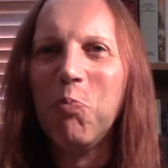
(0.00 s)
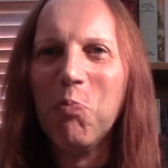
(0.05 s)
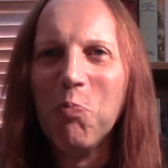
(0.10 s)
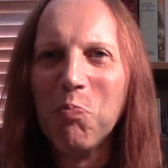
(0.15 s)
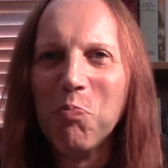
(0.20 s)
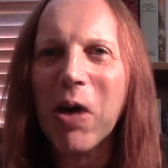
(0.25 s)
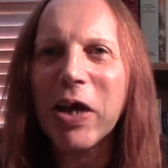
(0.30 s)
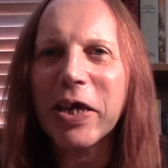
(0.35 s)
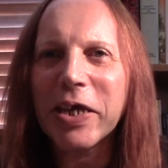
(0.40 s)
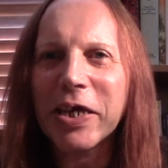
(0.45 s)

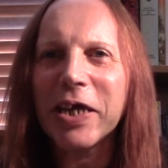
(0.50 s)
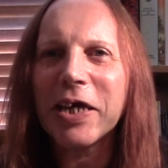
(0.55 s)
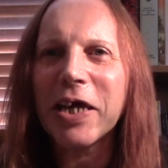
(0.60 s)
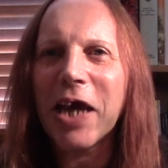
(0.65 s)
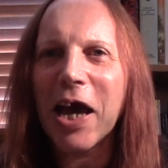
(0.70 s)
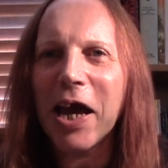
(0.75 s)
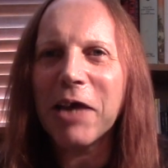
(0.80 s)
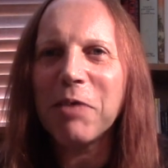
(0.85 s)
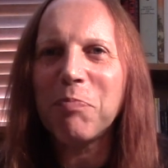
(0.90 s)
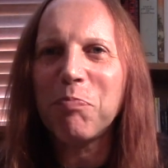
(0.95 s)

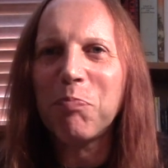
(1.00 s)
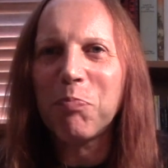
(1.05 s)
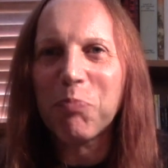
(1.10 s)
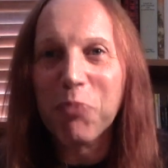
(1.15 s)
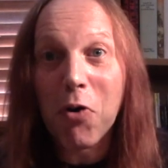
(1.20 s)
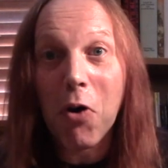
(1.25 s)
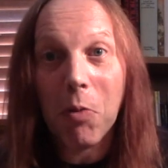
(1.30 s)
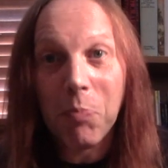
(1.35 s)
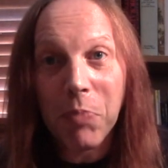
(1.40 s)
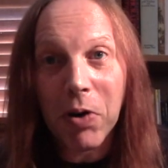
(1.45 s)
making a
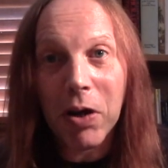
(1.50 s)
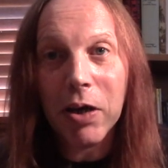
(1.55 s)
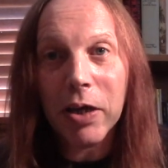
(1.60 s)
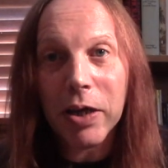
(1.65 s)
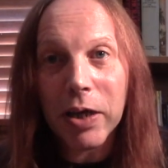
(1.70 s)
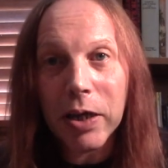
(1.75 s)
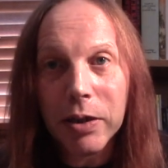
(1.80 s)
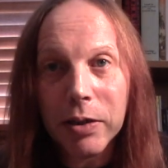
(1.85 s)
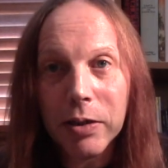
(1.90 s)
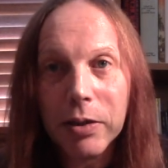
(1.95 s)
proper
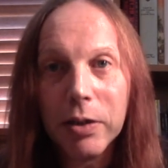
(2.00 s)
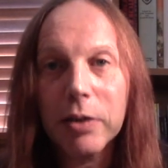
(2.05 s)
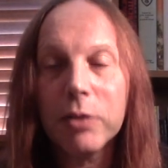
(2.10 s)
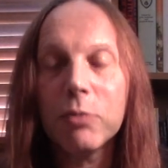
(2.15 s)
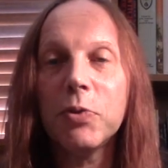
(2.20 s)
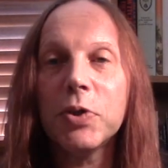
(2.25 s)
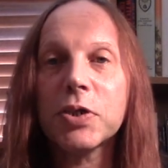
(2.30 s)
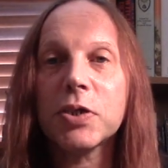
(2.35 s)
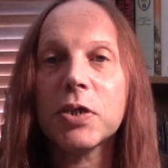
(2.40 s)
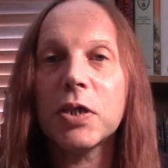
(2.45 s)
Indian
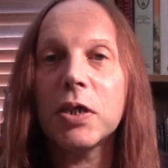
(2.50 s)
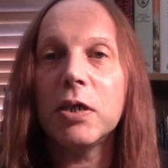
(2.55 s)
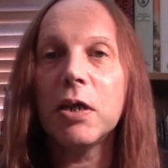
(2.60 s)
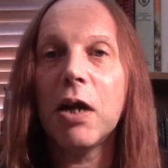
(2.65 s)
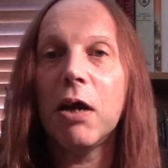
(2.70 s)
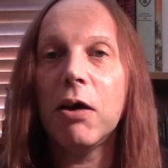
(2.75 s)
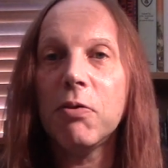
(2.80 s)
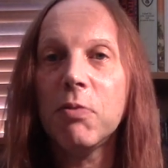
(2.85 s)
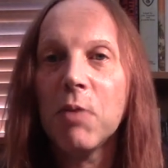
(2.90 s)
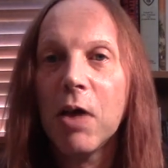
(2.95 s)
whiskey. You
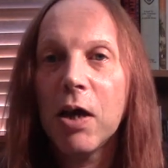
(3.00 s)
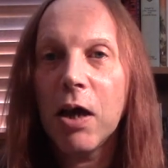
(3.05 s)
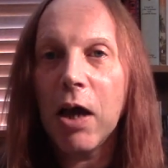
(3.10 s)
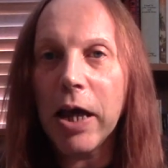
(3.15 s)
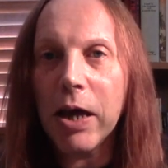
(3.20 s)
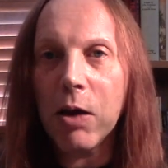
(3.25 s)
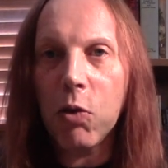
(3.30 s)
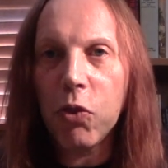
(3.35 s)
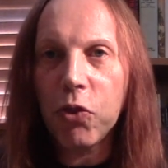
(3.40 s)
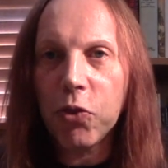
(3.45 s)
know,
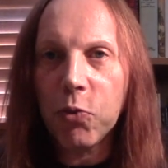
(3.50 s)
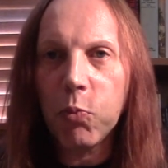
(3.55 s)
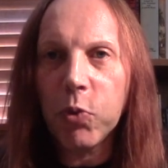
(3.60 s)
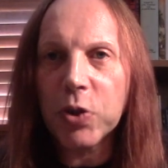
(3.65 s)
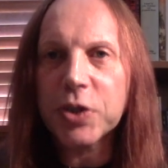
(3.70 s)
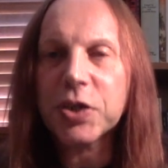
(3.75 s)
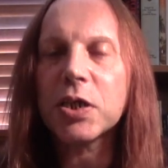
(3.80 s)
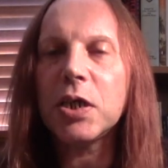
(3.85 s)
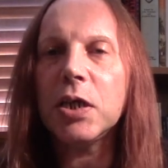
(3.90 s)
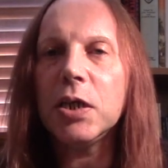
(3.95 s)
the
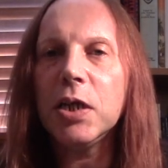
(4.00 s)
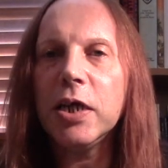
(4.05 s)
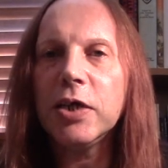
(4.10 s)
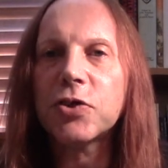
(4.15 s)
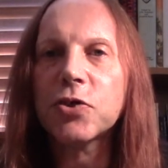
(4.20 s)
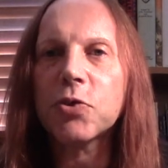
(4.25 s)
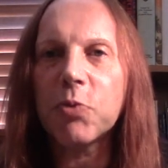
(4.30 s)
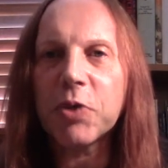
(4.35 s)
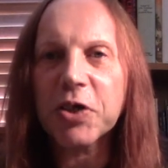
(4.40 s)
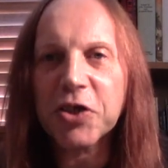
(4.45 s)
whiskey
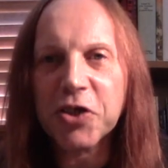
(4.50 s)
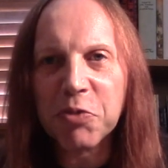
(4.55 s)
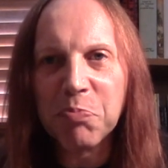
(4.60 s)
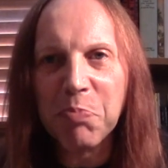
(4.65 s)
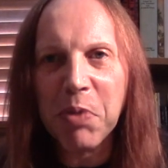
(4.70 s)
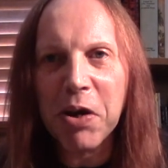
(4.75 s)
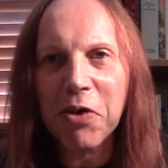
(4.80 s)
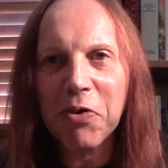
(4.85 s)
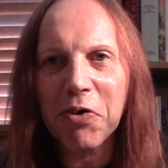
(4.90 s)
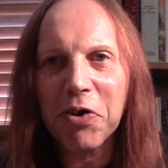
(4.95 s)
needs to
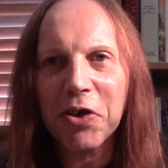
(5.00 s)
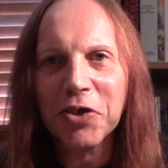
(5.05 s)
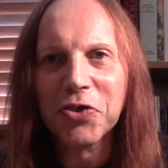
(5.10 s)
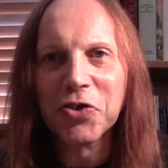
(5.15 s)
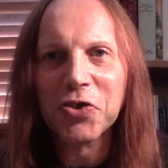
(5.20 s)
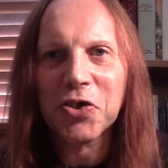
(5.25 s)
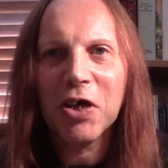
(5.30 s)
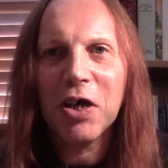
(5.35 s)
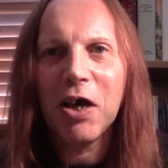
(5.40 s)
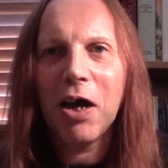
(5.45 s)

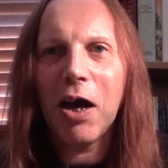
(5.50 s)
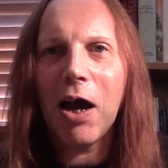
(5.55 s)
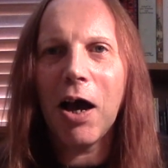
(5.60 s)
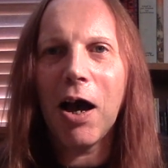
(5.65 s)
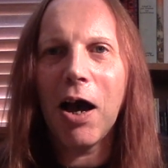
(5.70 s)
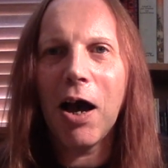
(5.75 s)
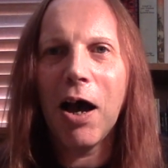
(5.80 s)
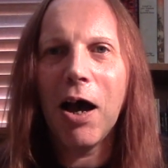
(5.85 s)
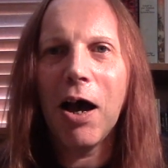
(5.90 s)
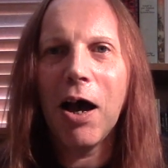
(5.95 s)
experience
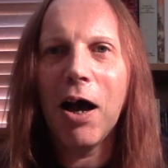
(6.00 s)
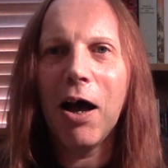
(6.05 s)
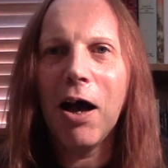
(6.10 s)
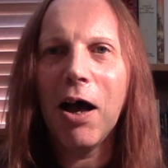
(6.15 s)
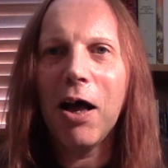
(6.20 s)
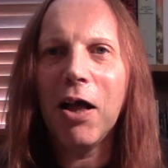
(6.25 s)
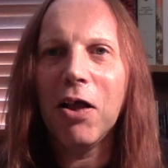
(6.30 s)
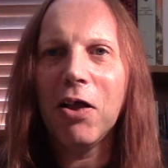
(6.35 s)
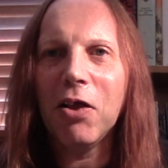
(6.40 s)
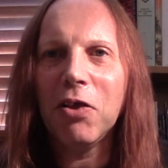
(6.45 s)

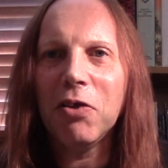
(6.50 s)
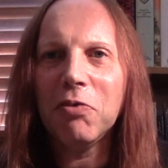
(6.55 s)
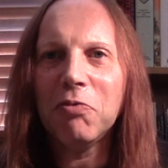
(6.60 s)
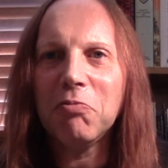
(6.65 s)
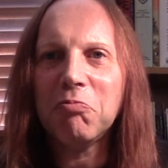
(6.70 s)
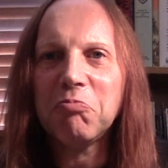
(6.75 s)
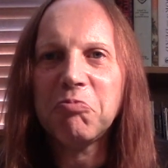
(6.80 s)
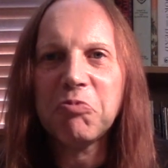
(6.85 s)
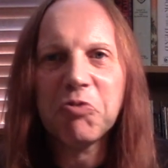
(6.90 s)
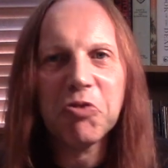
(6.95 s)

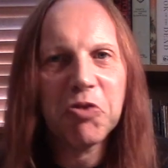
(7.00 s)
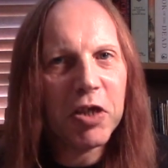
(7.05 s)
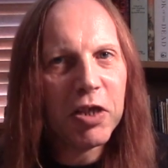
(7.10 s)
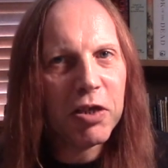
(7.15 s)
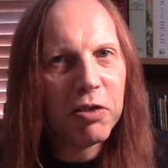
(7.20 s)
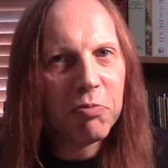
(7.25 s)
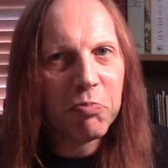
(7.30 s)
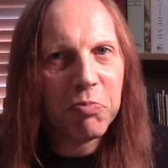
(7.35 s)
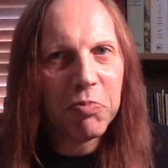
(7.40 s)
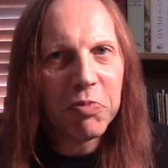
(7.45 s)
the
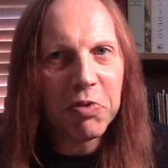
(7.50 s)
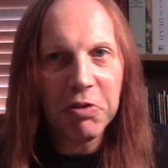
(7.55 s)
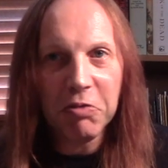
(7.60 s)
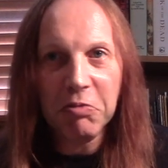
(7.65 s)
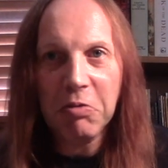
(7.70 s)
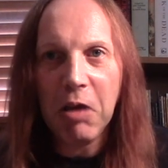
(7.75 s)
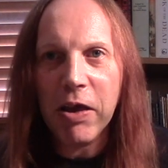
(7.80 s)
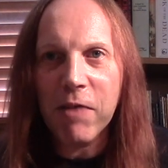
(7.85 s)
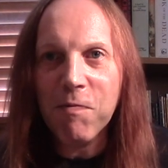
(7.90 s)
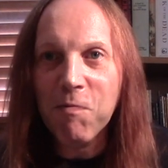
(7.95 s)

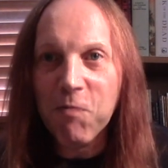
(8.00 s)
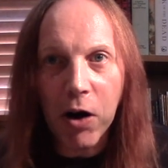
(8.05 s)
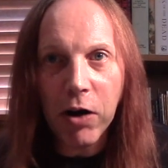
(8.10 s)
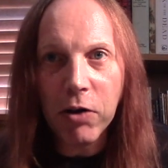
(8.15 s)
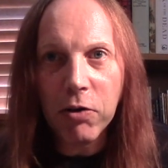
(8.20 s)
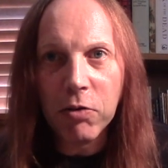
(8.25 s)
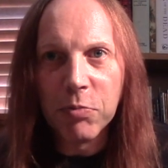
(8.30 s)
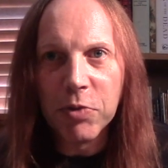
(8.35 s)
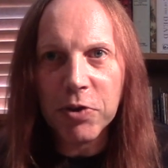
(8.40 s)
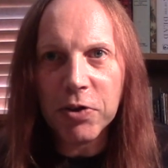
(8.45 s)

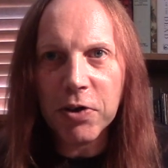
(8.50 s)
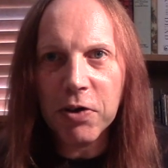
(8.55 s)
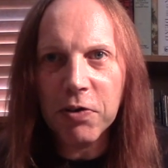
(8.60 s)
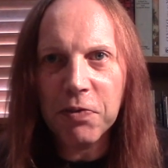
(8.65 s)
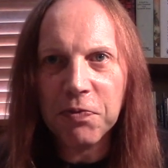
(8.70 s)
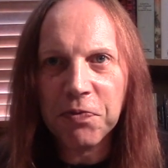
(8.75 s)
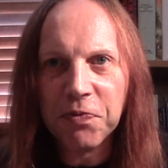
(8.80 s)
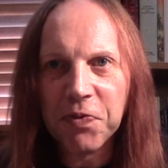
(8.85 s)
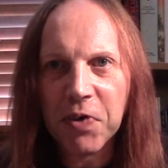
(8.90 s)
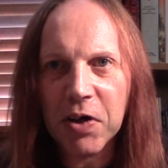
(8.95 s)
environment
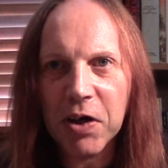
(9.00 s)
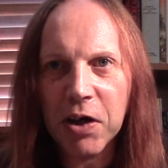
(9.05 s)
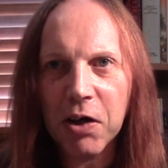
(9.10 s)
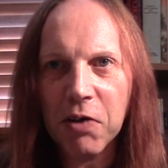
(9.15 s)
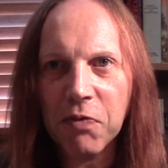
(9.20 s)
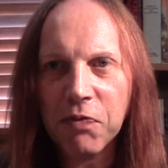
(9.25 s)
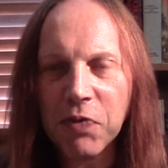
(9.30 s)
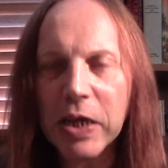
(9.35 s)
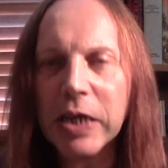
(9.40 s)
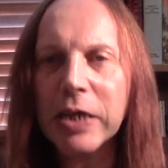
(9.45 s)

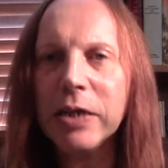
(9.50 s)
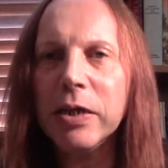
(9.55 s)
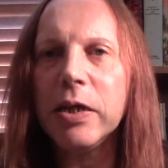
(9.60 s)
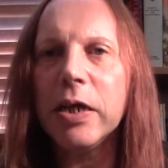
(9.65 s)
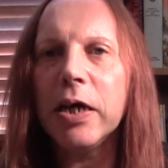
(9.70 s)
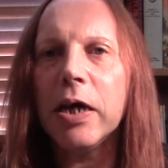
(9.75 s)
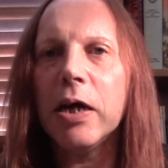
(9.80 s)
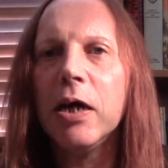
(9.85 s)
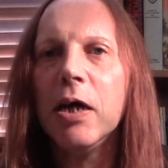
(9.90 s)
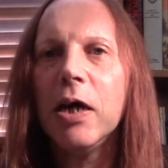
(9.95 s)
of
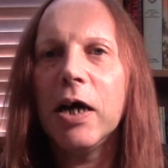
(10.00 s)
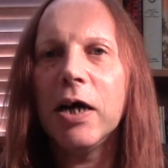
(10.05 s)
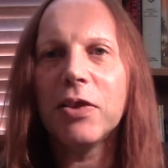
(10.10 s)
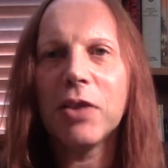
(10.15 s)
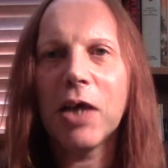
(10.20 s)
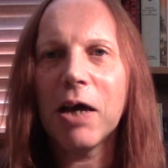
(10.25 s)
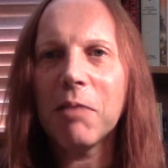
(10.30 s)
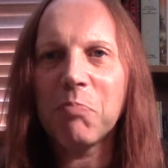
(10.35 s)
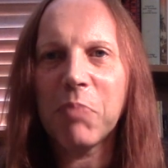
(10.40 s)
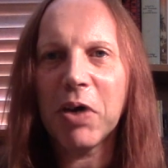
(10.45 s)
India, and
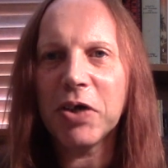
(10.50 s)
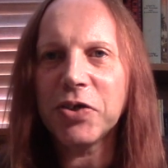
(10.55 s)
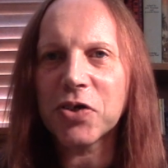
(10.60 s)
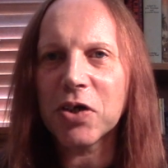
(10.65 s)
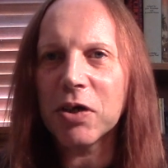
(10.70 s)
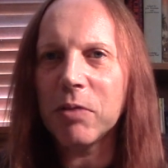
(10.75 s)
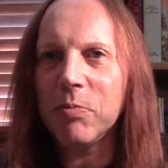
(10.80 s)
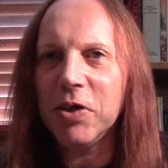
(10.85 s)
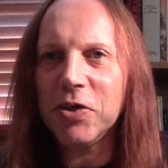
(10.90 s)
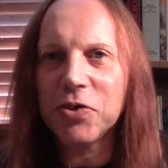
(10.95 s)
that
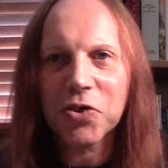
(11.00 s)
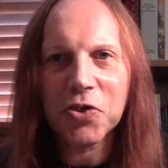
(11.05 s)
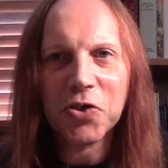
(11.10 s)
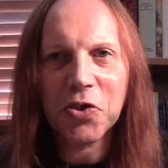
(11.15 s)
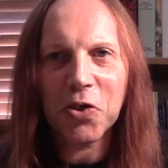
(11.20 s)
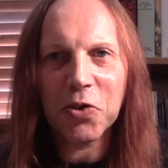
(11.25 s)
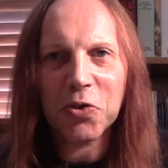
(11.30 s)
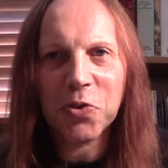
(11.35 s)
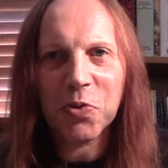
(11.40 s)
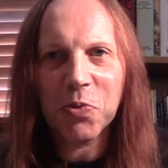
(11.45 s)
basically means it's
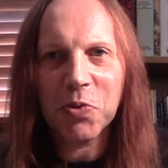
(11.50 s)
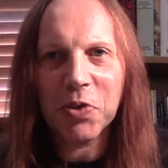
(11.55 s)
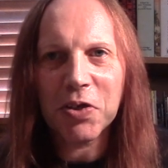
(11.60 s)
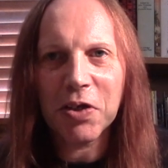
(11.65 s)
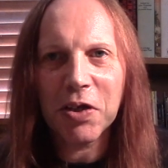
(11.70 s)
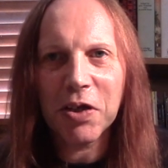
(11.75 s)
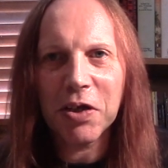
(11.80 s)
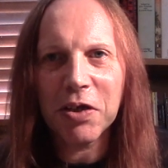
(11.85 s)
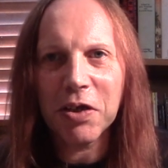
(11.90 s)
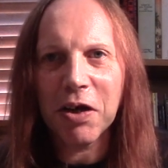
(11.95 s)
got to,
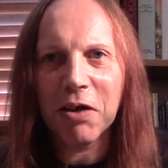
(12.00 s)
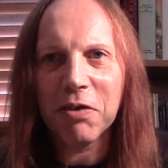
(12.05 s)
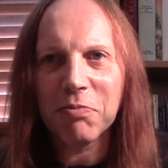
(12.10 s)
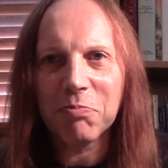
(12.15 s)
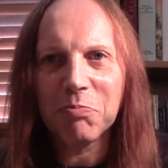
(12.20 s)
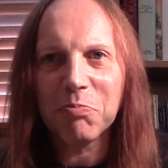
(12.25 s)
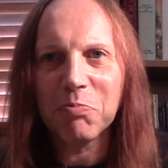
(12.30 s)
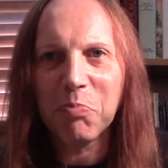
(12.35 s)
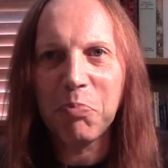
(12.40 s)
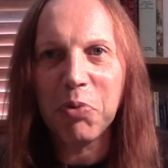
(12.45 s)
you know,
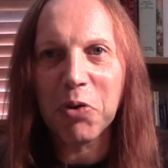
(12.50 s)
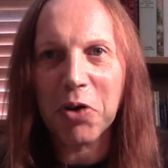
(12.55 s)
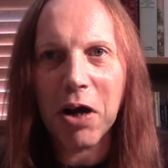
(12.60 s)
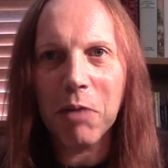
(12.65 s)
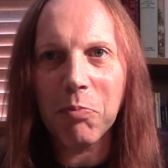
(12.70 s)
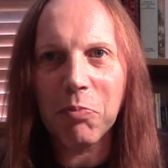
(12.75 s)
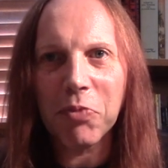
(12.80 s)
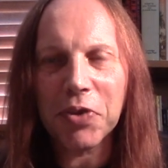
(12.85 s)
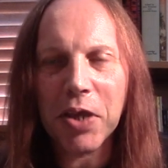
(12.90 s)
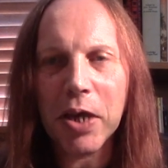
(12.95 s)
put
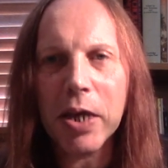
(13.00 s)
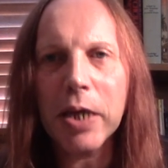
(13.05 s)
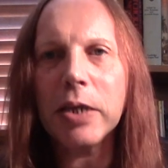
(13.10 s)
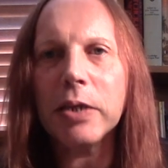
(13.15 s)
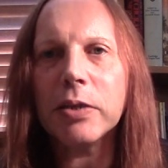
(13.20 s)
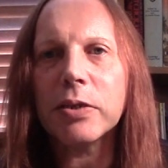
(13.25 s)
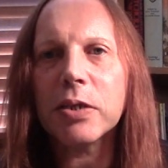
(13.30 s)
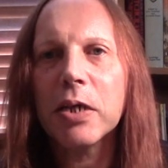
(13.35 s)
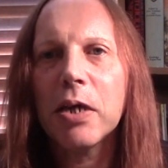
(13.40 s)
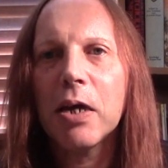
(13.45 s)
up with the
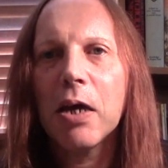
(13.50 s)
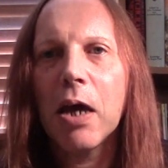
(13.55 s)
heat.